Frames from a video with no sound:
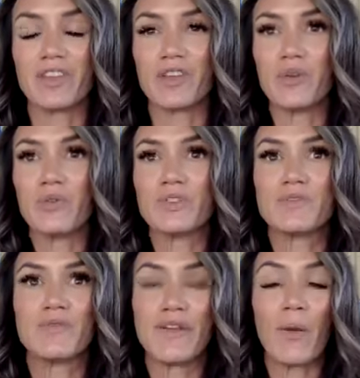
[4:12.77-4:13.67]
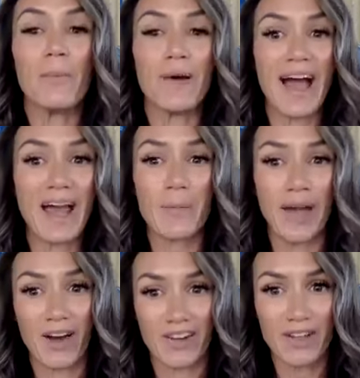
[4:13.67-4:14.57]
You feel bad
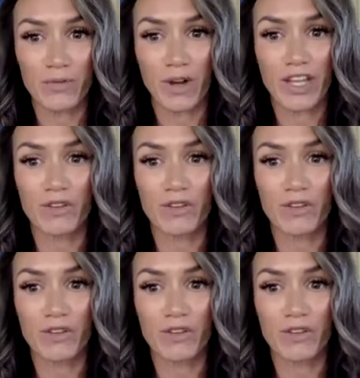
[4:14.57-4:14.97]
about it, right?